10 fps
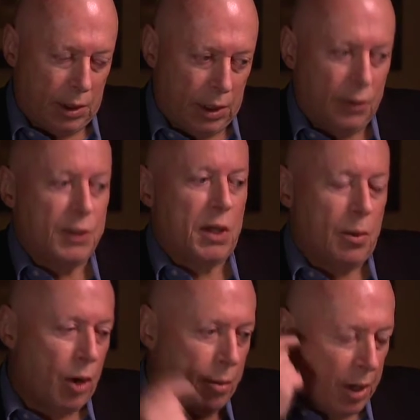in the
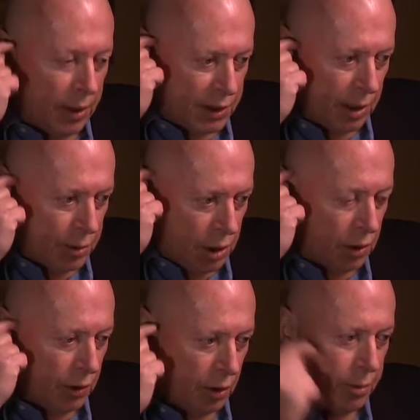same way, by the same
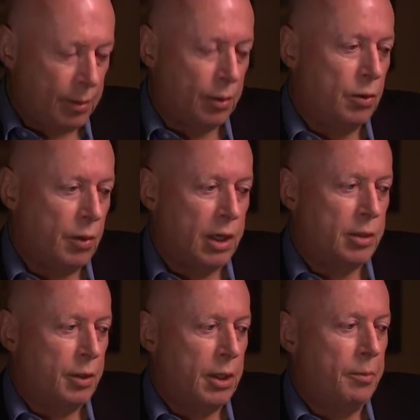token, there are people who write
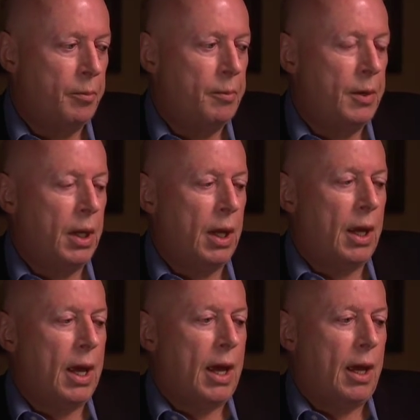to me
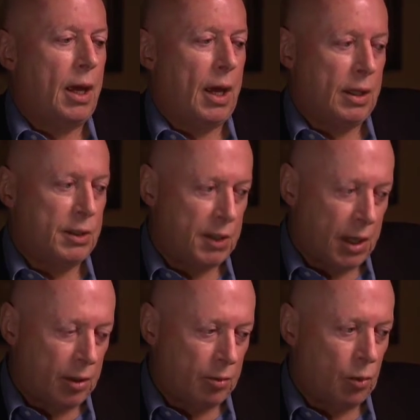and
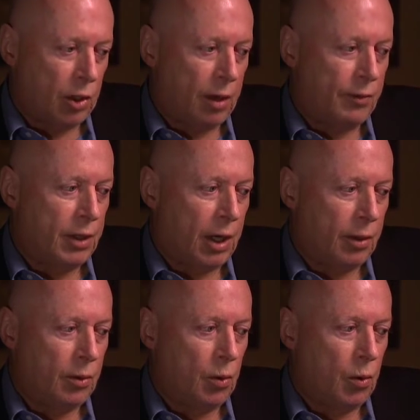say that what I've
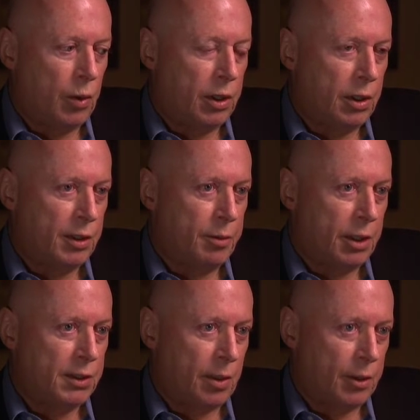done or written has
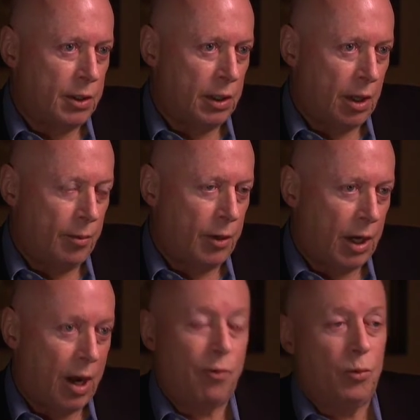meant something to them, that
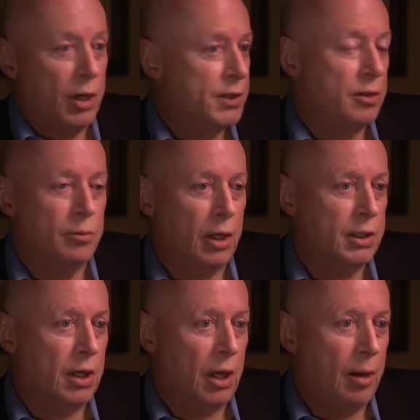I haven't wasted my
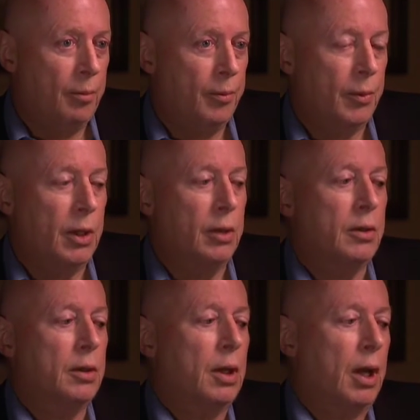time, that
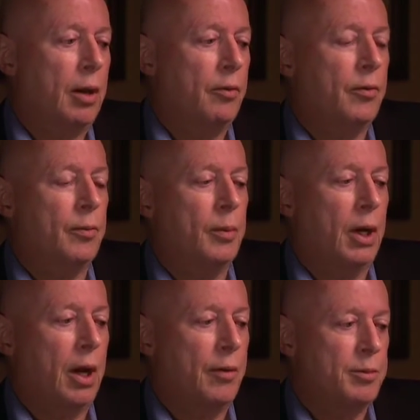
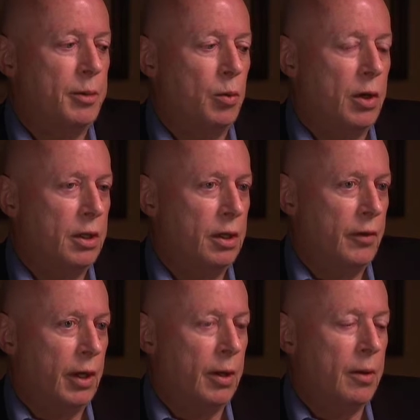my life's been worth
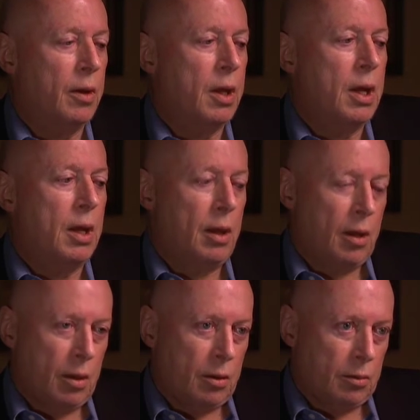living.
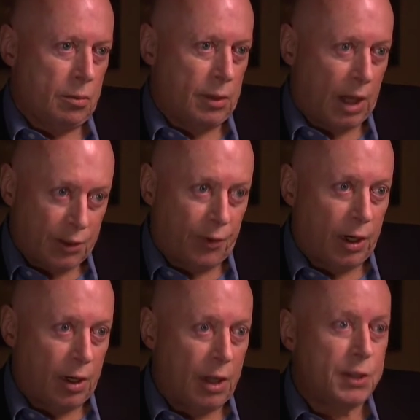That's
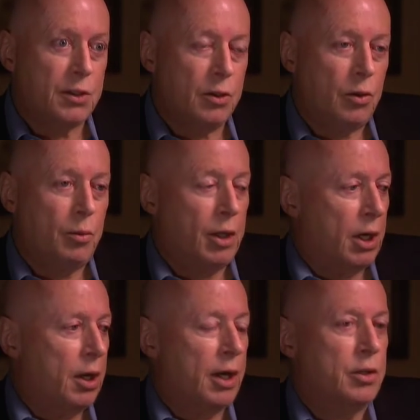very nice too, but
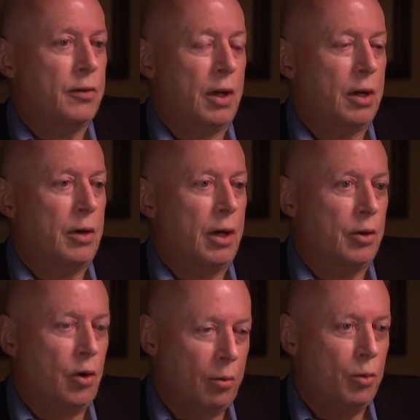I'd like to have hung around
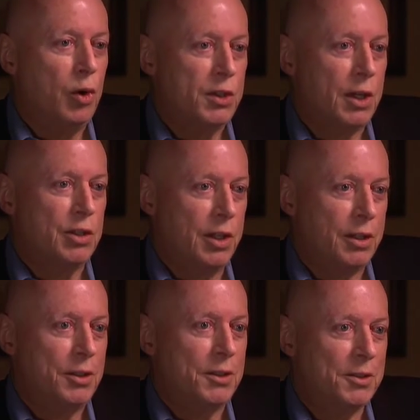and got more such
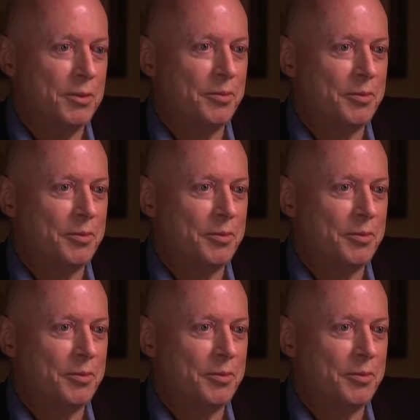letters.